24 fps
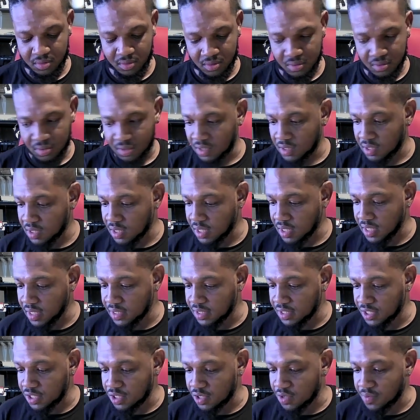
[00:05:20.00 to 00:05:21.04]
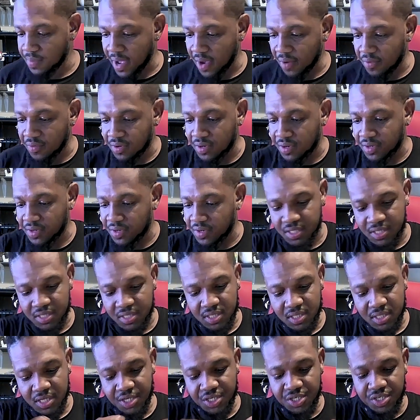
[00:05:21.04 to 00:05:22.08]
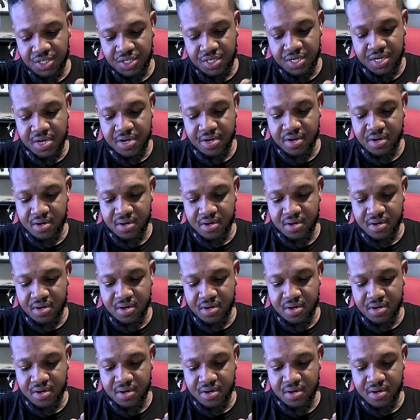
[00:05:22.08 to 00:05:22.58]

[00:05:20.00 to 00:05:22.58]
let's continue back with our installation here.